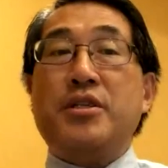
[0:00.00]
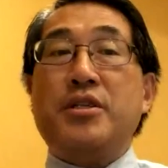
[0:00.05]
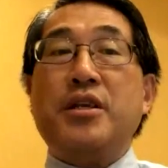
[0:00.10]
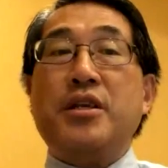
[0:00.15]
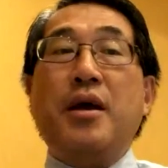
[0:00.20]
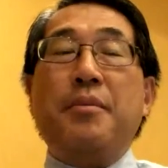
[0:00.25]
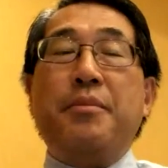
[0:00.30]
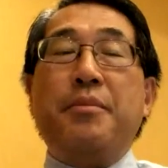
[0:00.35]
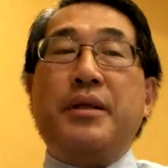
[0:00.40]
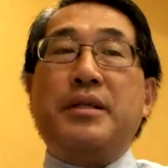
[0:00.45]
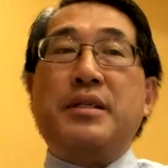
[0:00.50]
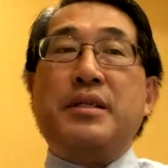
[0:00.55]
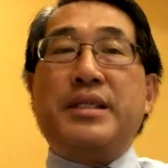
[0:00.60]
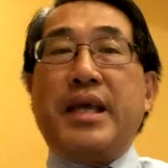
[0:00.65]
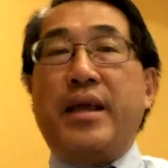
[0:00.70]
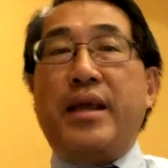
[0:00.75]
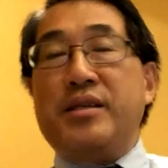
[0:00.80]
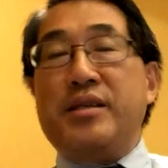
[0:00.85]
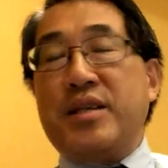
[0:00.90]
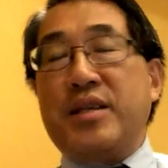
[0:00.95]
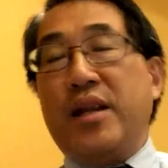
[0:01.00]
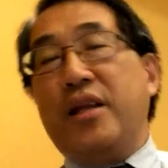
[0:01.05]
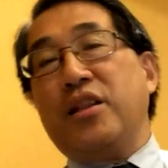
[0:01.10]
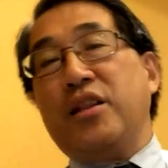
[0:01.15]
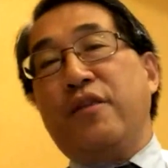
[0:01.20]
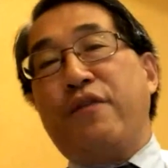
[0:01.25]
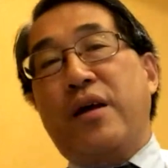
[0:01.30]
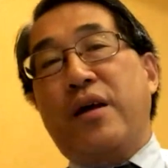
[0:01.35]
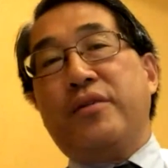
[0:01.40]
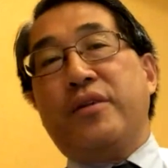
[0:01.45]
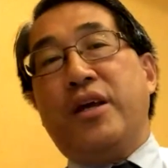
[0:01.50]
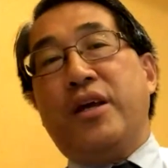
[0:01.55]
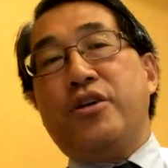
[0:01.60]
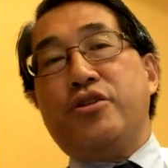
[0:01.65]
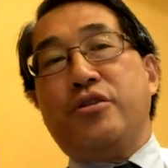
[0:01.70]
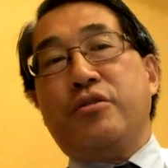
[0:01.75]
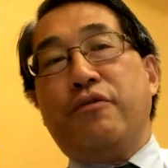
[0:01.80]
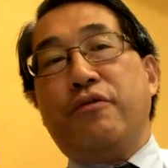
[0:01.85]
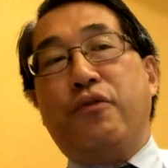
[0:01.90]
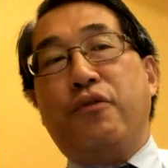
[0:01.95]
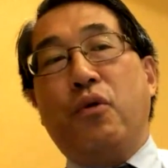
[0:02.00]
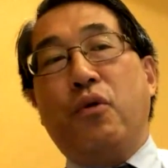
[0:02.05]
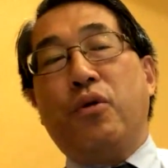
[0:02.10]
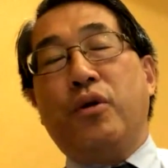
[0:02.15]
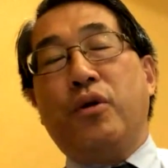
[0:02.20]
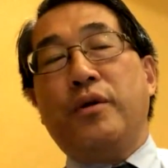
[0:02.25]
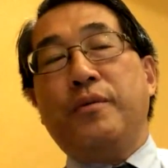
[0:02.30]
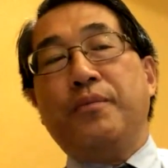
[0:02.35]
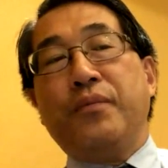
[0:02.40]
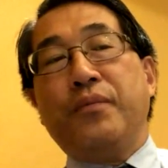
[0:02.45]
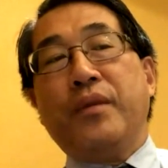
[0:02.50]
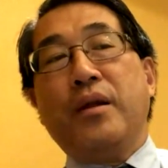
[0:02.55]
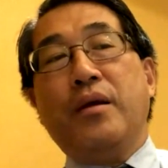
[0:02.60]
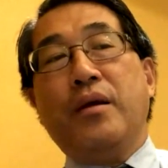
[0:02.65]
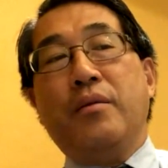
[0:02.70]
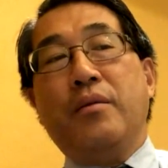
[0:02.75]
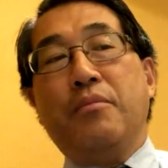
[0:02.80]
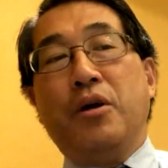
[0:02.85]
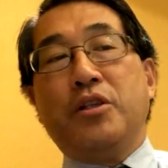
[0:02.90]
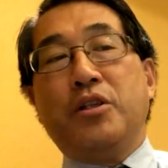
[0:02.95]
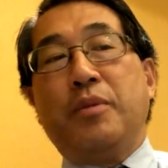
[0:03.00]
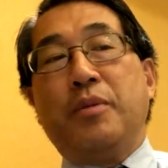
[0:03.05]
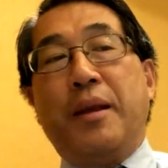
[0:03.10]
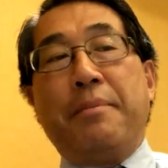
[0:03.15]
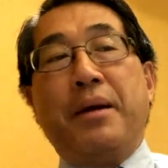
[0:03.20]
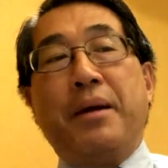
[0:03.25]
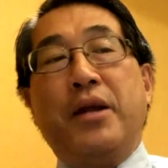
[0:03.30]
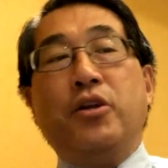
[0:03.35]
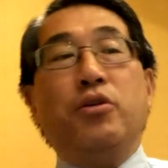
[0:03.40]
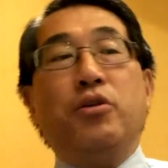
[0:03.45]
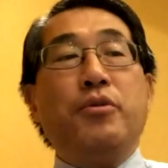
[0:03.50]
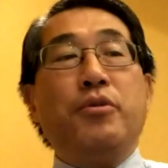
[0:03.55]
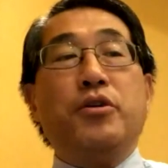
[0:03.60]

but setting the foundation for multiplying binomials.